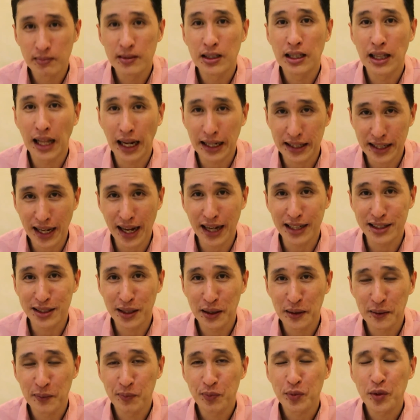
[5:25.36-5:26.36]
like that.
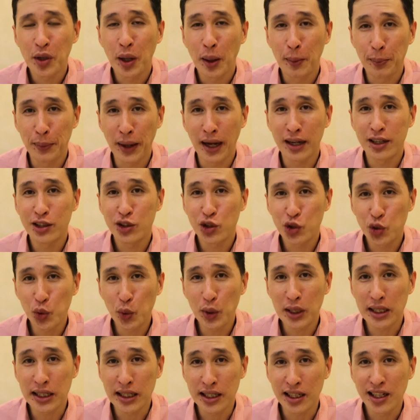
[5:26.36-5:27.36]
But
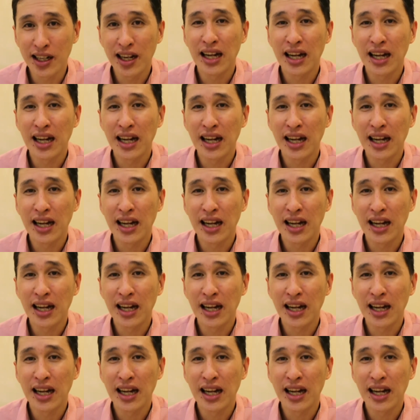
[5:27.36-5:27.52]
truly,